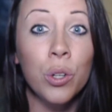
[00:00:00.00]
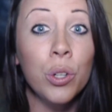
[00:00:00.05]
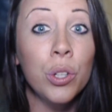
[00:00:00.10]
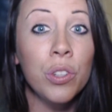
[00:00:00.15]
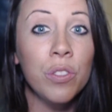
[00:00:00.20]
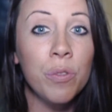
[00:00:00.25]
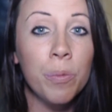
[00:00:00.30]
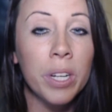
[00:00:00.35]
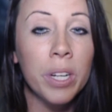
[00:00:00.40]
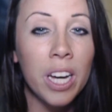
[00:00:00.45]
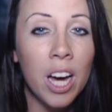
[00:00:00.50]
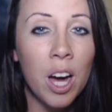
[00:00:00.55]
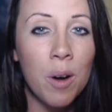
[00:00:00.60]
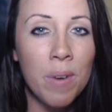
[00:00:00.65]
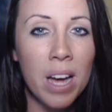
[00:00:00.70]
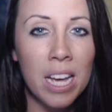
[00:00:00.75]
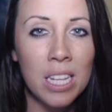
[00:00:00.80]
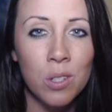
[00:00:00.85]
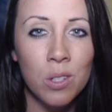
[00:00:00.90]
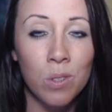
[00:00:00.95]
who you've
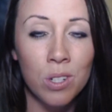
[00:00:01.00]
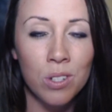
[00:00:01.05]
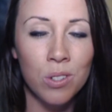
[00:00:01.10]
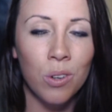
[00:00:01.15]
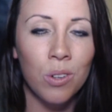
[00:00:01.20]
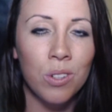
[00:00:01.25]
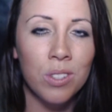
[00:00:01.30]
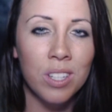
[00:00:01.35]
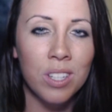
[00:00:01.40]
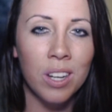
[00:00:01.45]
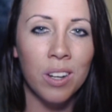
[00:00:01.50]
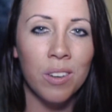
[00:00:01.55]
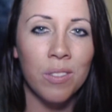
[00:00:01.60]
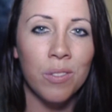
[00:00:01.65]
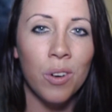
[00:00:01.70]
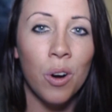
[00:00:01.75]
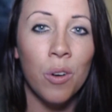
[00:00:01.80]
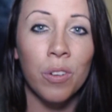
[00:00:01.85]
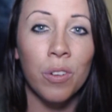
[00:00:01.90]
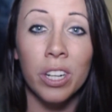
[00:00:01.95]
become as a result
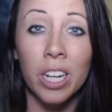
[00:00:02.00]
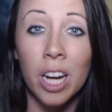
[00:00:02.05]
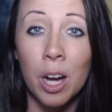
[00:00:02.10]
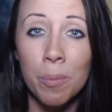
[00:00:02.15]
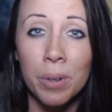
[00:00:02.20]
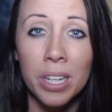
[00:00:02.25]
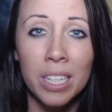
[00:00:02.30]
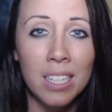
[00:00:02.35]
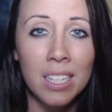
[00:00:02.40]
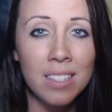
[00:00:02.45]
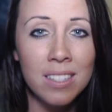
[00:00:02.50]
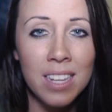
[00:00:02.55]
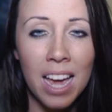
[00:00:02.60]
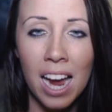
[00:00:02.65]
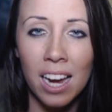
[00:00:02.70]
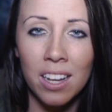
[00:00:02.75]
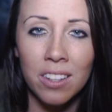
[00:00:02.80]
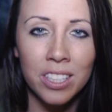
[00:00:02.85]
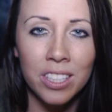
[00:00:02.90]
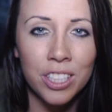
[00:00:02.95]
of overcoming and
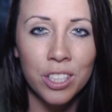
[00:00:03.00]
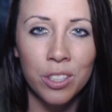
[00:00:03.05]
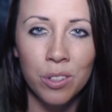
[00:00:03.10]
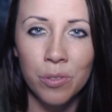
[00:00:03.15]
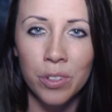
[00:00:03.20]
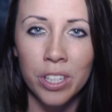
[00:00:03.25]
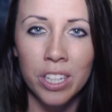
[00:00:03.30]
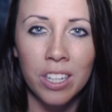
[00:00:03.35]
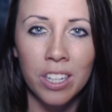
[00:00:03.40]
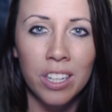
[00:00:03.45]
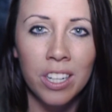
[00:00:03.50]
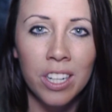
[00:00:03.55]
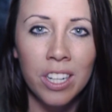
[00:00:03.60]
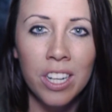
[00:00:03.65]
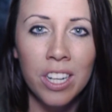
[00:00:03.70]
tackling your fear,